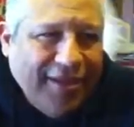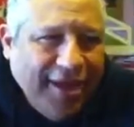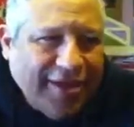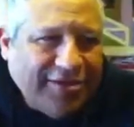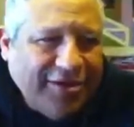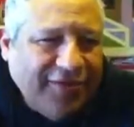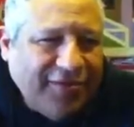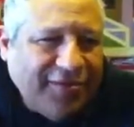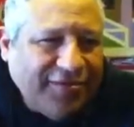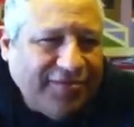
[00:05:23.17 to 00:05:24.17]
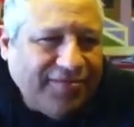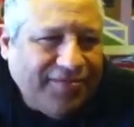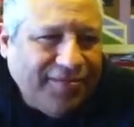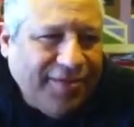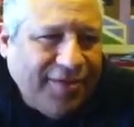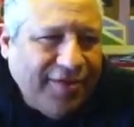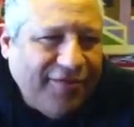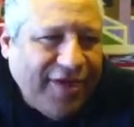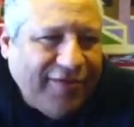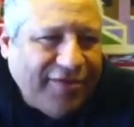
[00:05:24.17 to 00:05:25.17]
Yeah, so if you
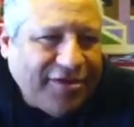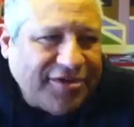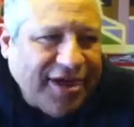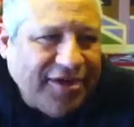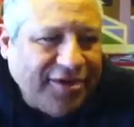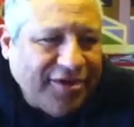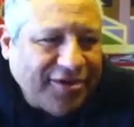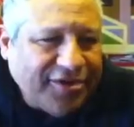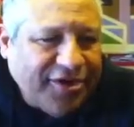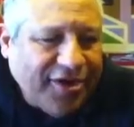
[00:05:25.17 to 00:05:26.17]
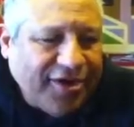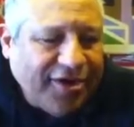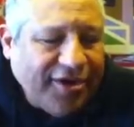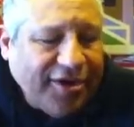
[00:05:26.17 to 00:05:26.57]
have your sidereal chart,